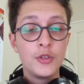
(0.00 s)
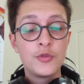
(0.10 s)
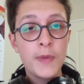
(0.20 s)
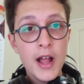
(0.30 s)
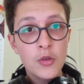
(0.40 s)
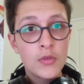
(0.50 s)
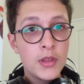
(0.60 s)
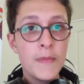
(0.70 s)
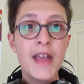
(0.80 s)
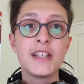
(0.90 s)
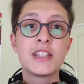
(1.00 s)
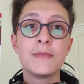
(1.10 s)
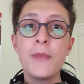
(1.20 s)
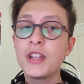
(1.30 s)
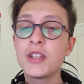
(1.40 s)
YouTube algorithm and
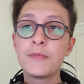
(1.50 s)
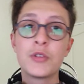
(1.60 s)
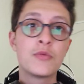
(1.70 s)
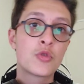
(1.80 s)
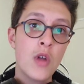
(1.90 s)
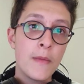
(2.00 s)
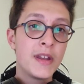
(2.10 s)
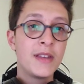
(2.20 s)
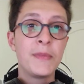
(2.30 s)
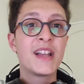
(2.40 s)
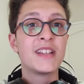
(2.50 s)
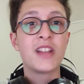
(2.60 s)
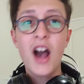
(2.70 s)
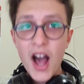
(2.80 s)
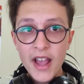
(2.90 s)
smash that subscribe button, because
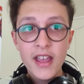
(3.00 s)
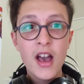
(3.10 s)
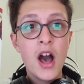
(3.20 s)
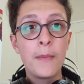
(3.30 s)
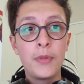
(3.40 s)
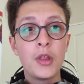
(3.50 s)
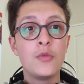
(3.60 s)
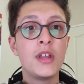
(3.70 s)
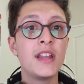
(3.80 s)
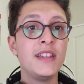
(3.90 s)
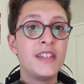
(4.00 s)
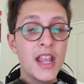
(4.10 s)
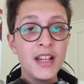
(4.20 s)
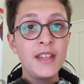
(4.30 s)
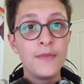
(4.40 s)
I upload
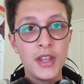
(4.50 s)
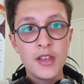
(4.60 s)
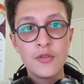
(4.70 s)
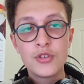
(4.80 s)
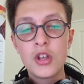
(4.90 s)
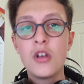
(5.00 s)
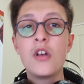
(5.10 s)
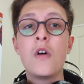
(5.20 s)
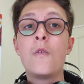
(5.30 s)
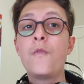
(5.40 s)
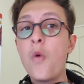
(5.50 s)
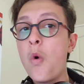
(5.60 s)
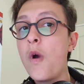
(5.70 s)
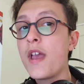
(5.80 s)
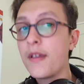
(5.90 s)
daily videos
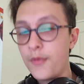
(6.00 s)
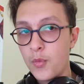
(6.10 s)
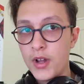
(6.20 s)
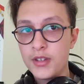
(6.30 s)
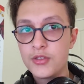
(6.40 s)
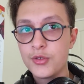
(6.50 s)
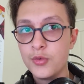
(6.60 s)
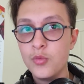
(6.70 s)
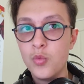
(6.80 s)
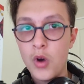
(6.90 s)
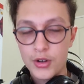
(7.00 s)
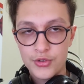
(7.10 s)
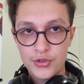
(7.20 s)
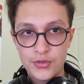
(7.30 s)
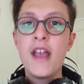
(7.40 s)
for everyone to
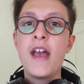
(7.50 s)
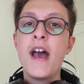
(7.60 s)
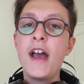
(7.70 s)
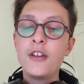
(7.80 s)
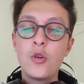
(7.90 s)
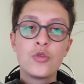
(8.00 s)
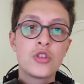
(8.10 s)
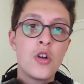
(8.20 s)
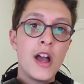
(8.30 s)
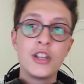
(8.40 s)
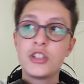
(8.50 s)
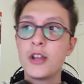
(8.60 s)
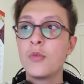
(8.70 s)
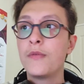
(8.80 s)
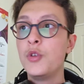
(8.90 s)
watch. And also I share
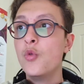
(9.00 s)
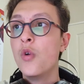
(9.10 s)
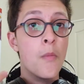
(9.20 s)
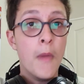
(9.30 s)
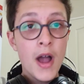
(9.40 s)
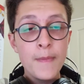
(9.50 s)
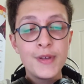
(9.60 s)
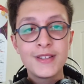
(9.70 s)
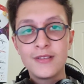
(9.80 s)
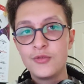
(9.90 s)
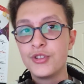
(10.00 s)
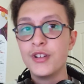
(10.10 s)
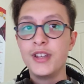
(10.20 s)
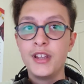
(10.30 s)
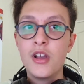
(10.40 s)
with you my personal
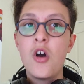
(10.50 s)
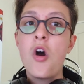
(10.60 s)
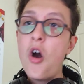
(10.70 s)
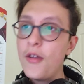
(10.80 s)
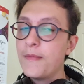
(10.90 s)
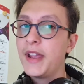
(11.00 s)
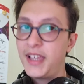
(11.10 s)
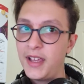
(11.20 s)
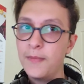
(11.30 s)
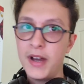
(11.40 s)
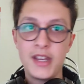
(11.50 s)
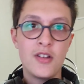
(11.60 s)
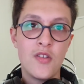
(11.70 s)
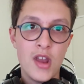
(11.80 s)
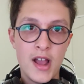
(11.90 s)
journey on making money
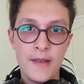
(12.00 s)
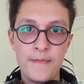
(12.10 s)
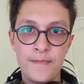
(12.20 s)
online.